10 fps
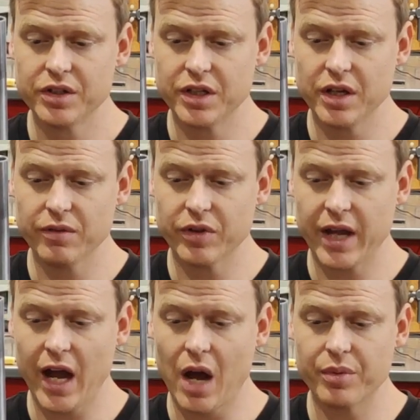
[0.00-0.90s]
to give the
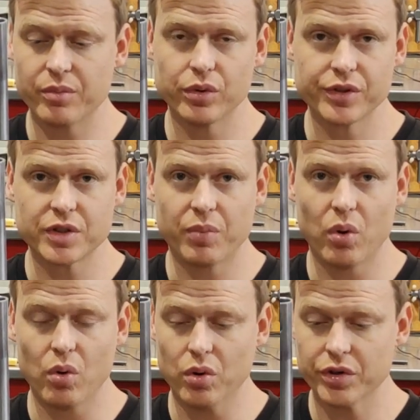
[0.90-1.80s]
carbon more
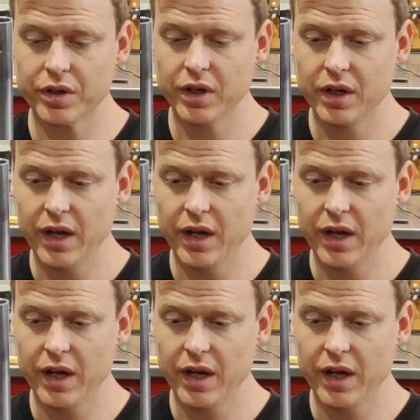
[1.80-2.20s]
support,